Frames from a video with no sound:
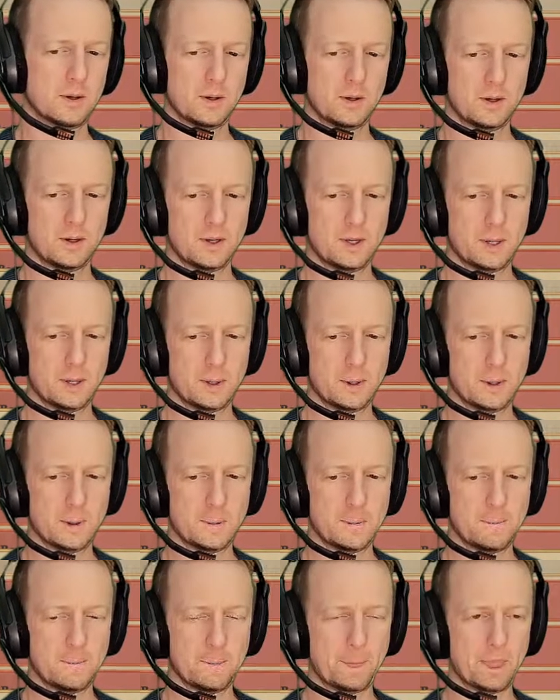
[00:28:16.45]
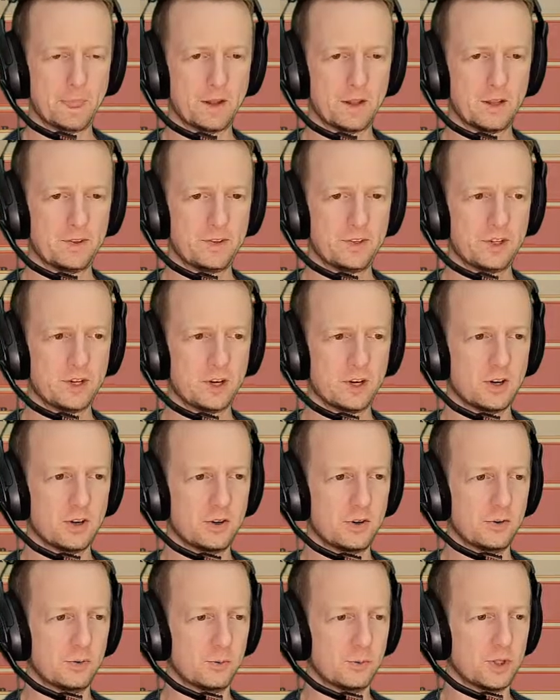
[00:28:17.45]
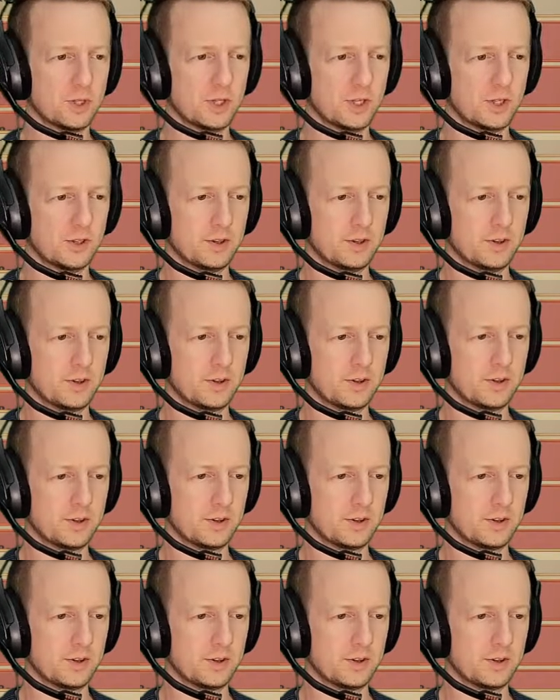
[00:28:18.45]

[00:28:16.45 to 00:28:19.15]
Let's go with...